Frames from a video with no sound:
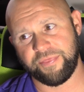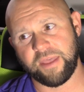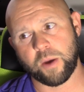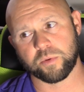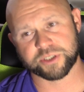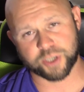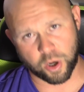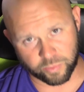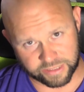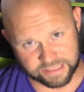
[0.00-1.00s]
It will
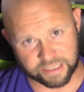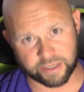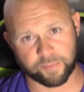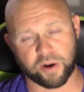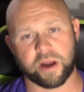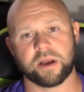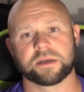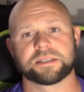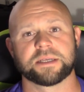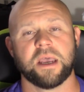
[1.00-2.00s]
start with detailing
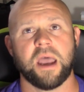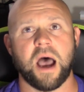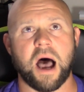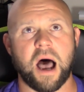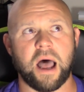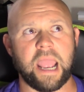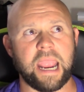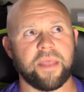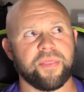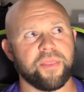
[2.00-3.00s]
products.
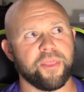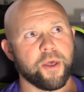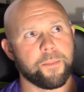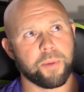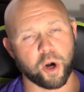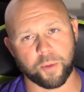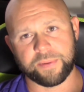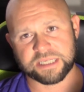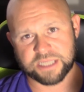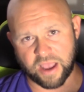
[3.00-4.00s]
The
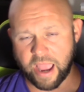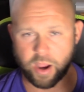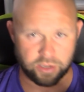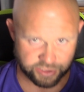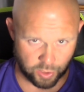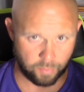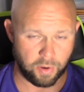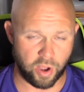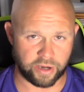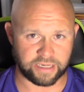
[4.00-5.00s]
purpose, I also
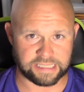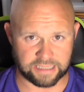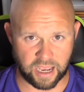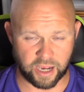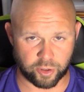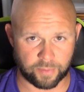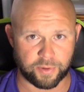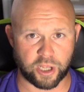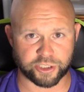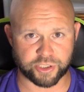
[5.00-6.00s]
bought
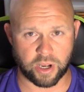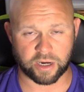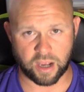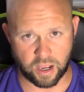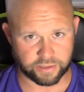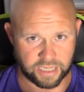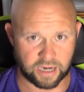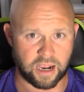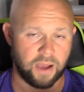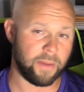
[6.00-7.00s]

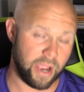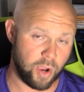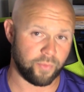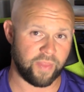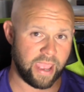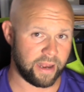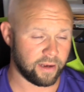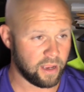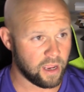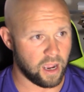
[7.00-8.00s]
GripLaunch.com. I own
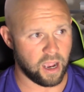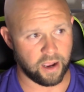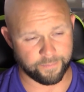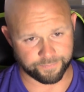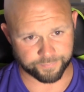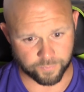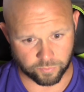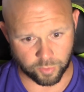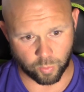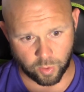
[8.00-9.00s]
that.
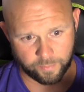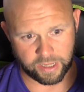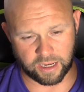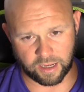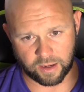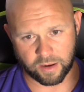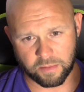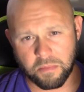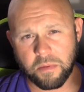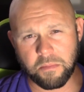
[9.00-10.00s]
We'll be
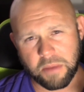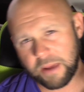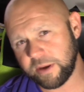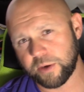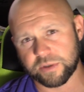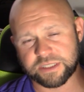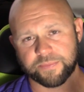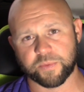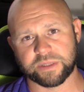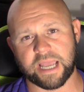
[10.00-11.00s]
maybe doing
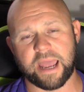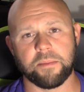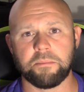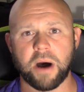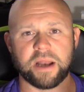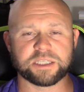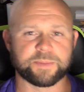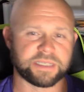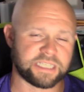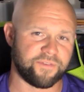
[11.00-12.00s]
something with that. But
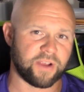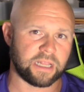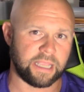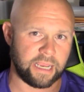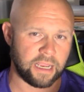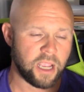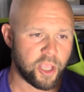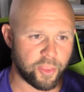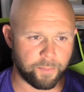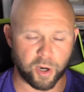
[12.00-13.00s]
specifically,
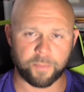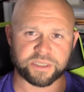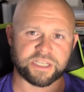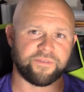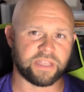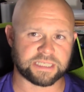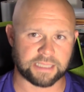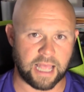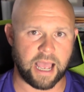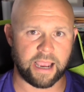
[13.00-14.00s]
the purpose of this
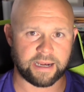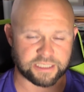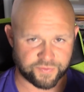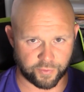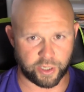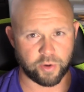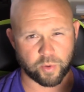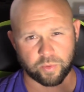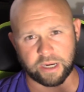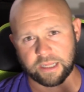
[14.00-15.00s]
line is for you to
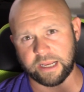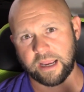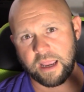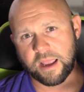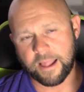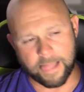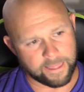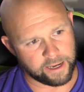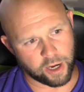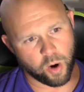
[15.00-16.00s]
really,
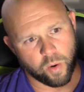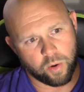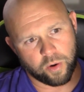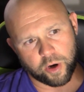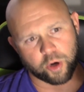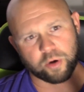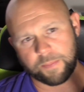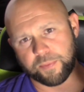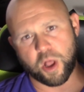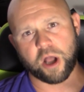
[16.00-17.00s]
you know,
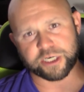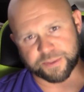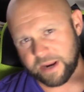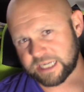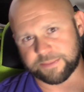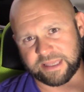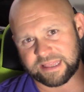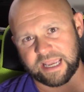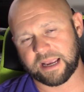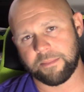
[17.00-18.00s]
Grip Launch makes me
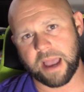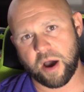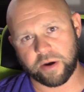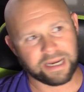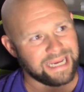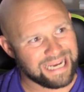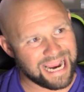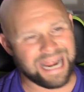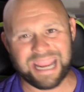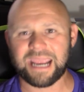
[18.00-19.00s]
think about
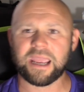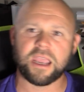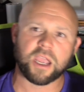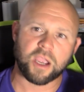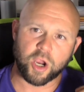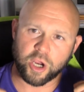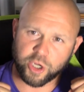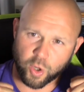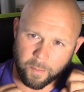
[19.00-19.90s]
getting your